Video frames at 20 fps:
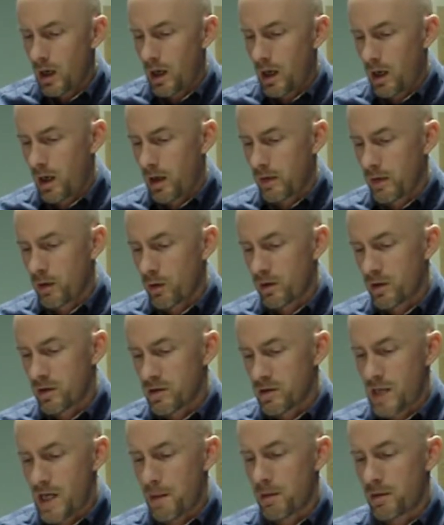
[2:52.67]
They were
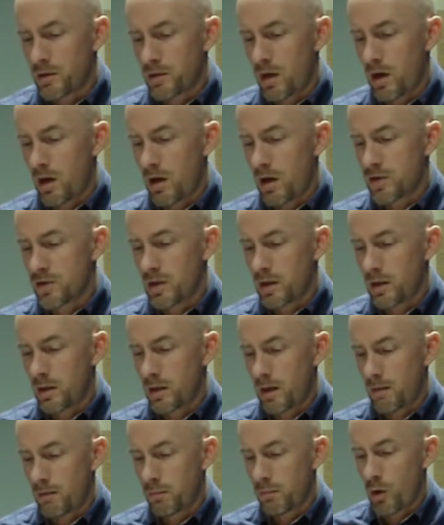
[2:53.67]
going to sabotage
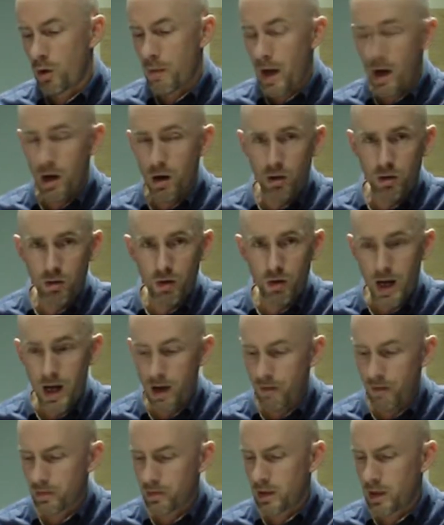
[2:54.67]
and blow up
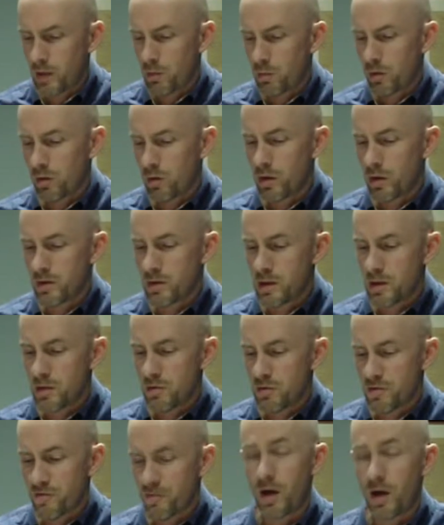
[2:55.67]
aircraft. They were going to
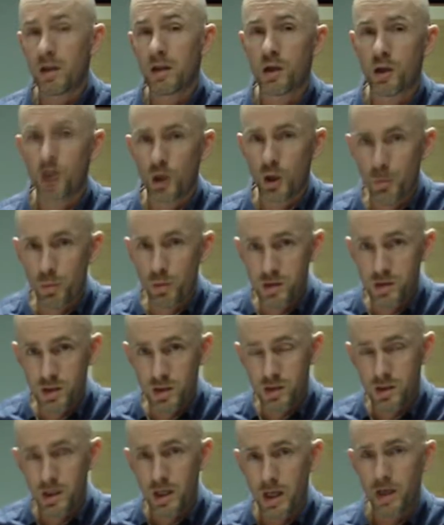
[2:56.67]
use friendly
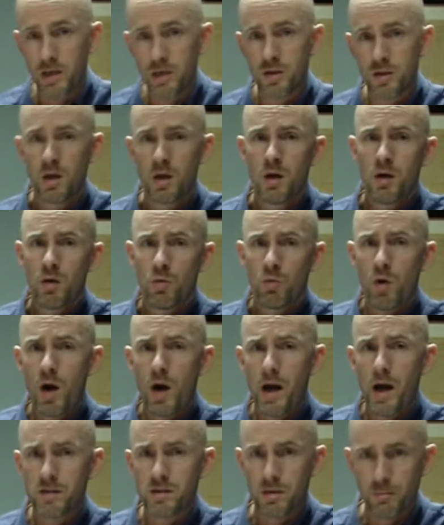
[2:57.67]
Cubans to stage
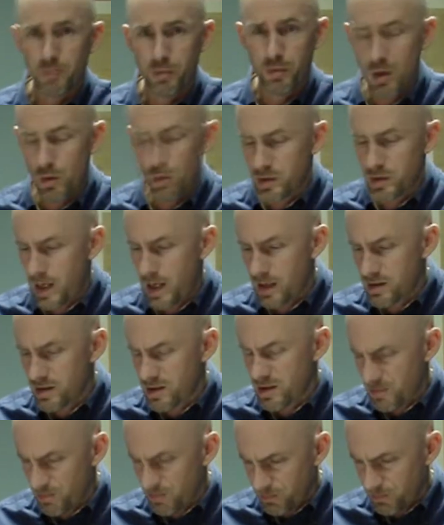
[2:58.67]
riots and
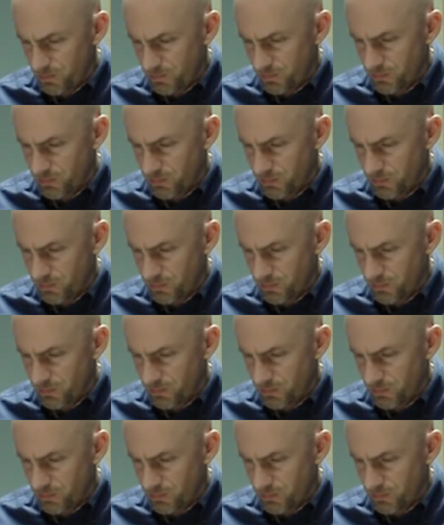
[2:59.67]
protests.